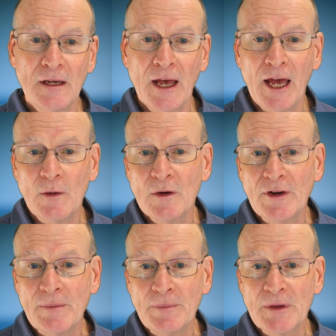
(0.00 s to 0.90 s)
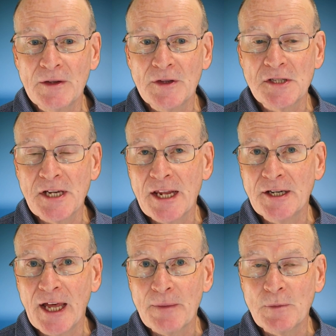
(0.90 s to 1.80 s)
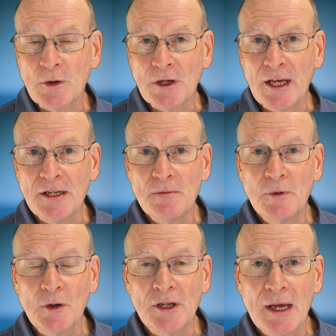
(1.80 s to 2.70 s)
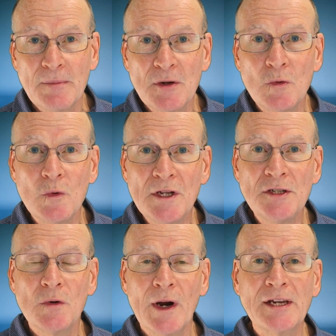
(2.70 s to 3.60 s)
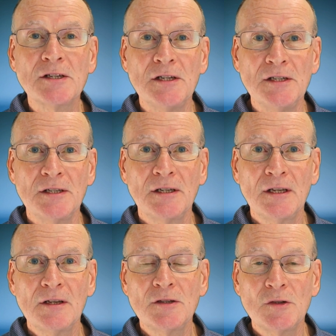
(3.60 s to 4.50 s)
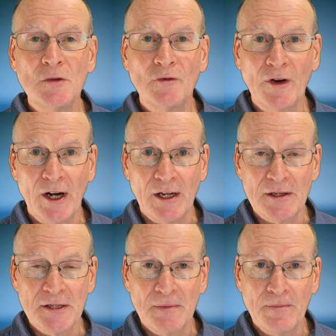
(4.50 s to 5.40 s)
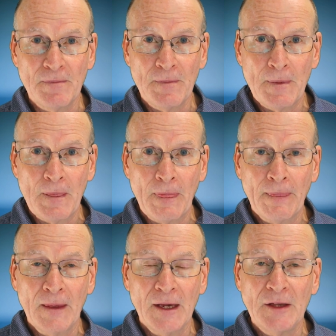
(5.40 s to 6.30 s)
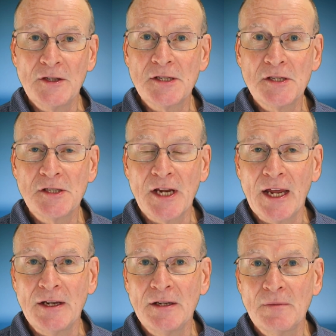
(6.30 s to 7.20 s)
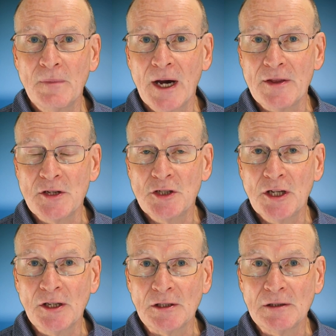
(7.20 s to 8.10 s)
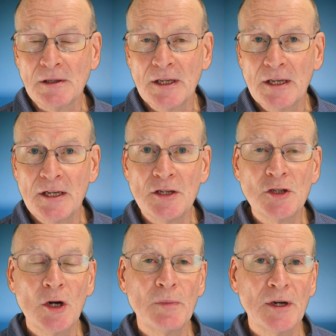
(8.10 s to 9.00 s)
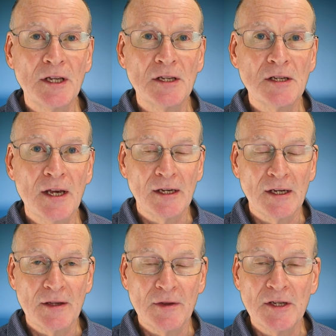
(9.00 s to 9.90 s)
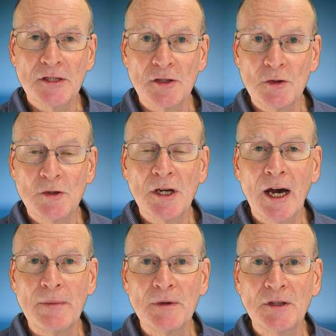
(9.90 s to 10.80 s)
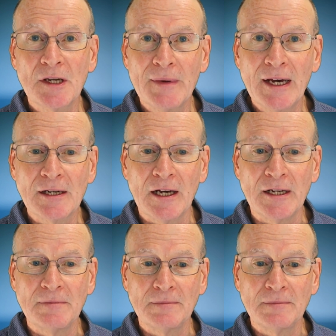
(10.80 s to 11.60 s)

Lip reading: However, the standard output and input can be redirected to files. And this is done by the shell interpreting things that you type in the command line.